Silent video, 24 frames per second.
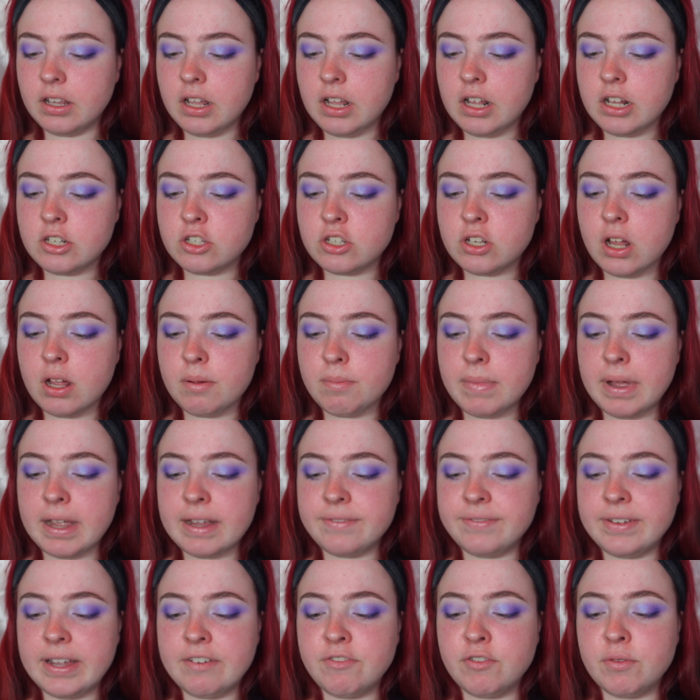It's not my
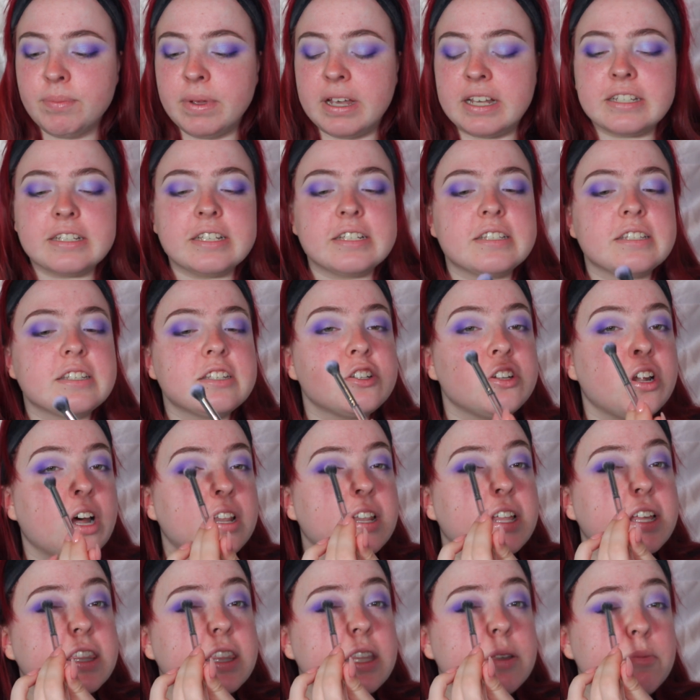favorite because it's not
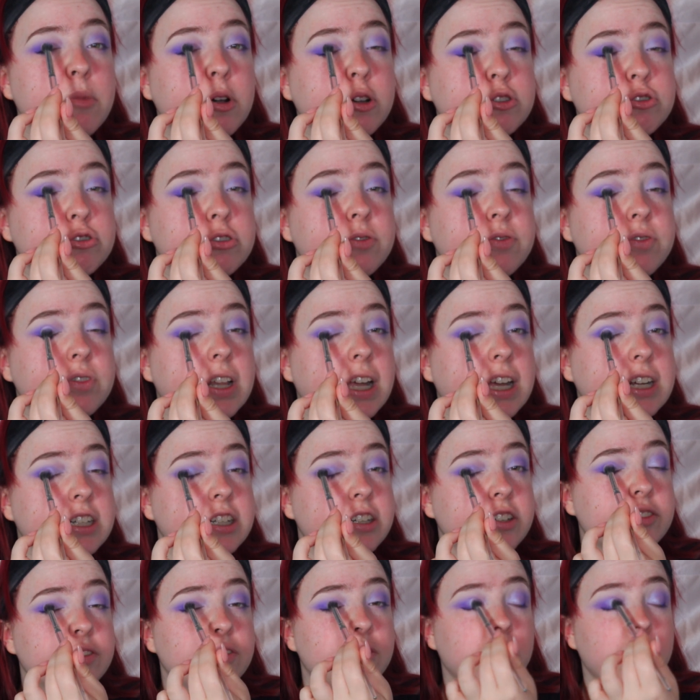like the most
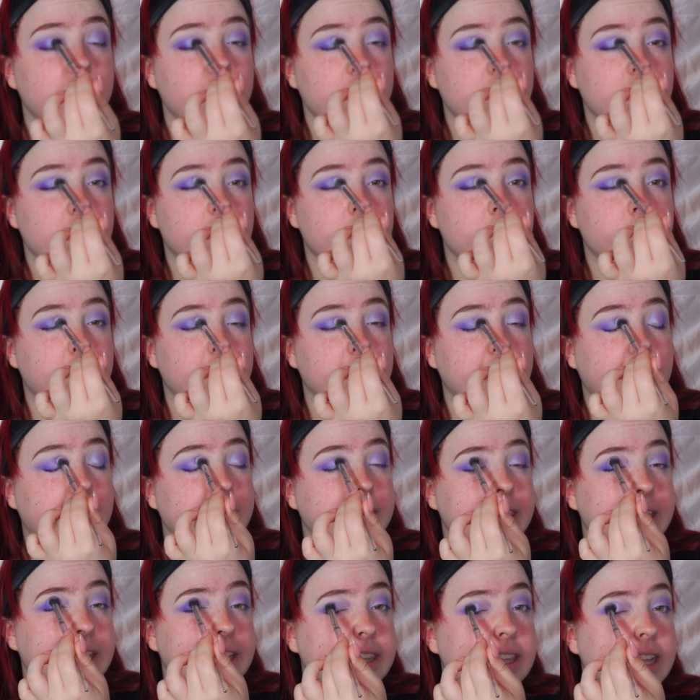reflective, but I
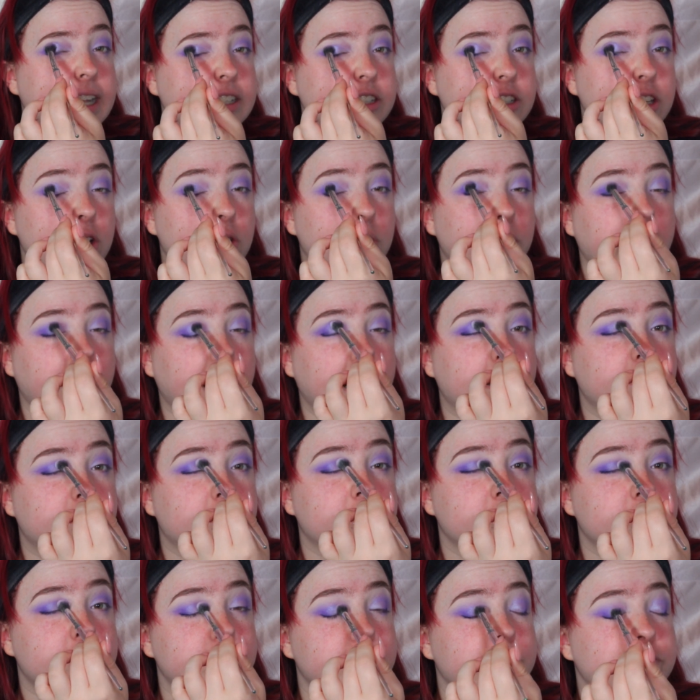think that's okay
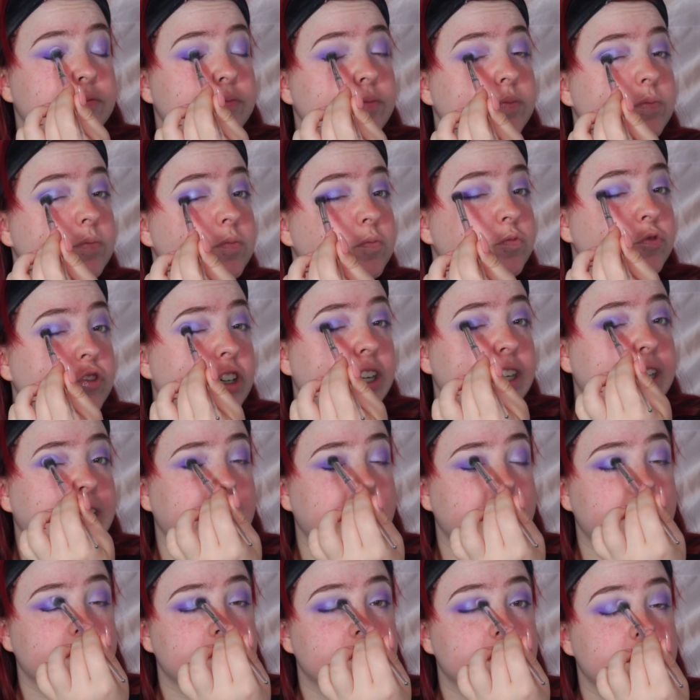for right
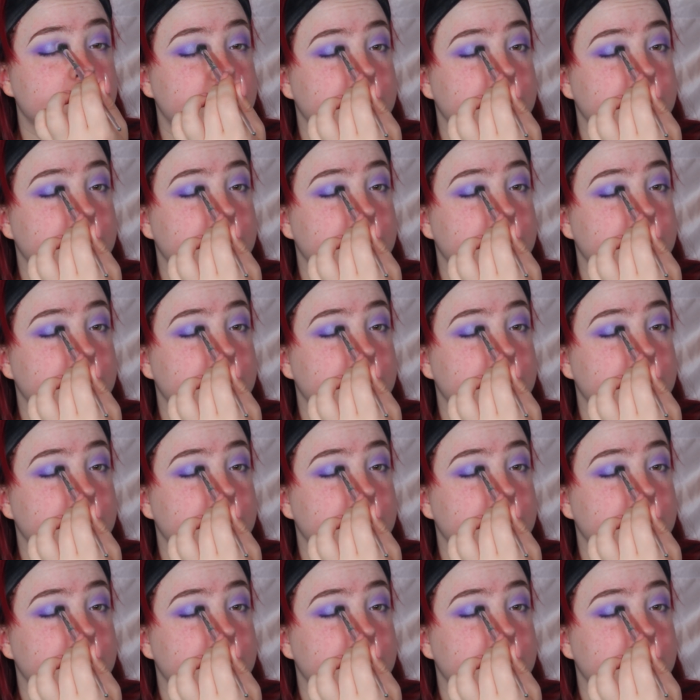now.